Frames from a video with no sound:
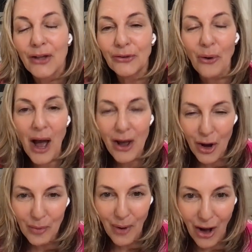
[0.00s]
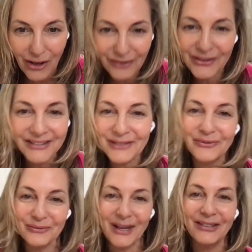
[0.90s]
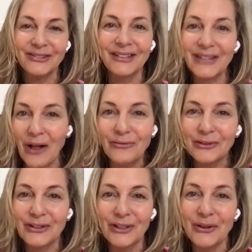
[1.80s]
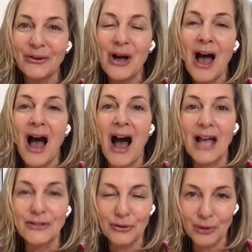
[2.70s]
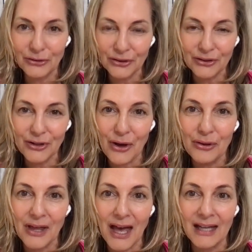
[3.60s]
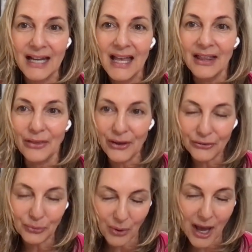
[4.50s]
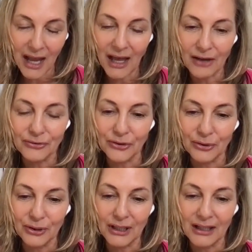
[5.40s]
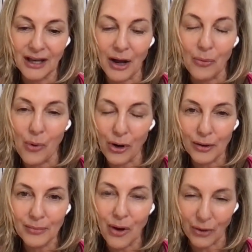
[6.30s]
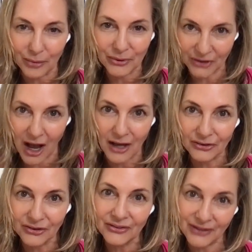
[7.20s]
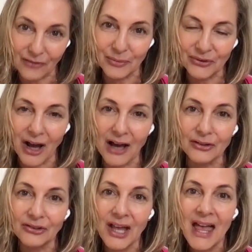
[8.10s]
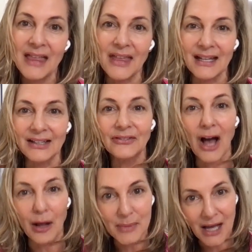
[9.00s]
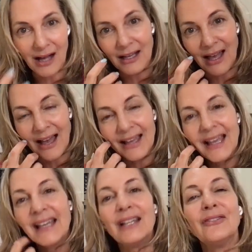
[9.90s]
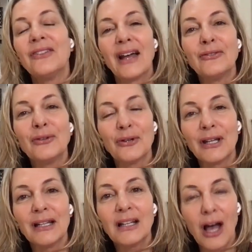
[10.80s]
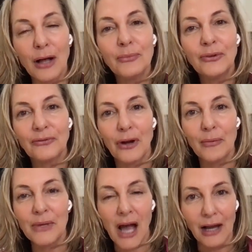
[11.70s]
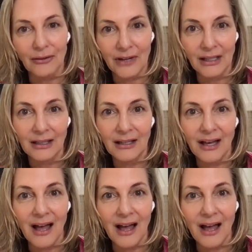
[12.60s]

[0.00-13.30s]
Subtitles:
So I hope all of this information is helpful to you. I do want you to know that this way of doing a warm oil massage, self-massage, that is Abhyanga in Sanskrit, comes from the Ayurvedic